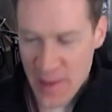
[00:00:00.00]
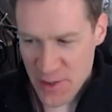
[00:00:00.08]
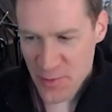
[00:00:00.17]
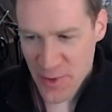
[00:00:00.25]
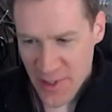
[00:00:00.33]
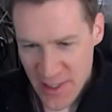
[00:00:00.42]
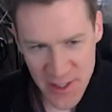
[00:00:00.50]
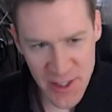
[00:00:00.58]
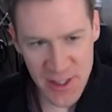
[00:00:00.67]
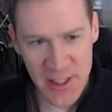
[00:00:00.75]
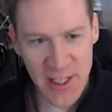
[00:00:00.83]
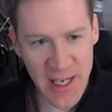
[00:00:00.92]
but it's really
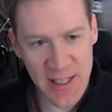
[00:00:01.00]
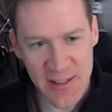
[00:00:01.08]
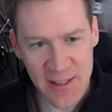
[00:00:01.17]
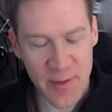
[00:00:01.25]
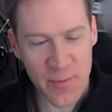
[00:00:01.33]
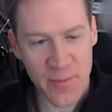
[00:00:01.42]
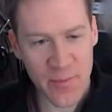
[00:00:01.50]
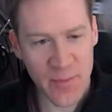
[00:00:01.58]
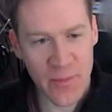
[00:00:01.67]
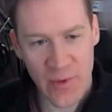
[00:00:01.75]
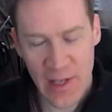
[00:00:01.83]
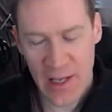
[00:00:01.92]
the, just the case
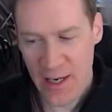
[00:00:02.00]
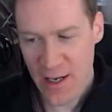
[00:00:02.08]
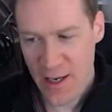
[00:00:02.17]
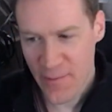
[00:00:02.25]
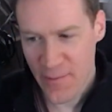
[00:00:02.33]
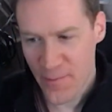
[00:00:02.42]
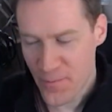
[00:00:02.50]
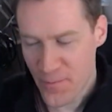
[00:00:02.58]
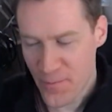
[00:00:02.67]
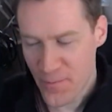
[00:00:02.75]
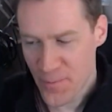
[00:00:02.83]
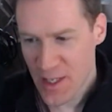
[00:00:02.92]
that that
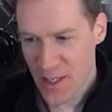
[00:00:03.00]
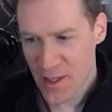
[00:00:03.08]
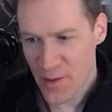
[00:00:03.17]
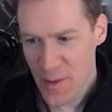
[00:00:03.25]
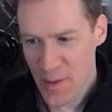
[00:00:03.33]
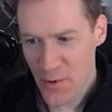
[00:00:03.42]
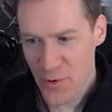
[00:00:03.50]
um that the